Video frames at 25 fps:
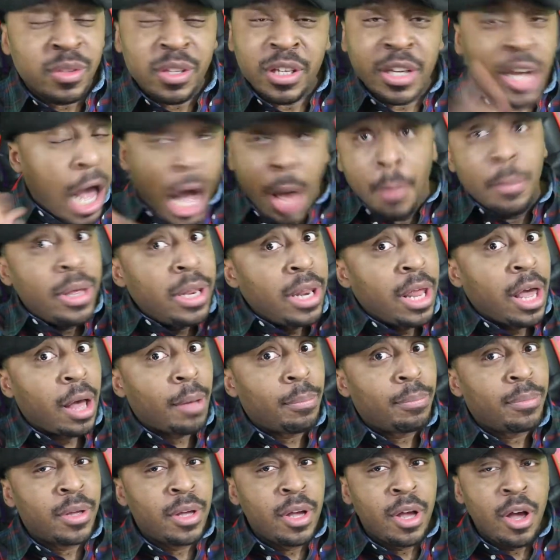Coming
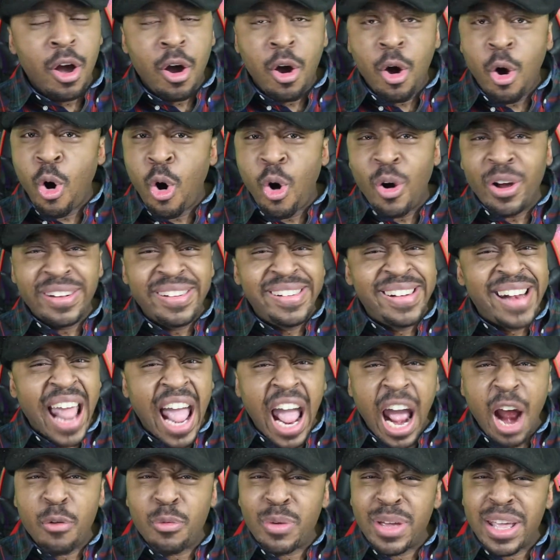up on
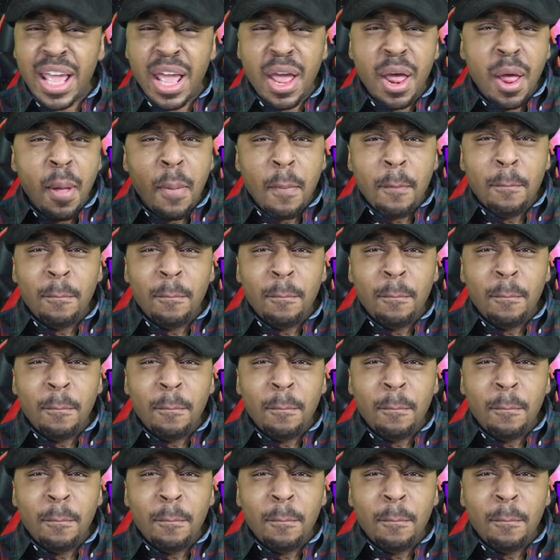Chariot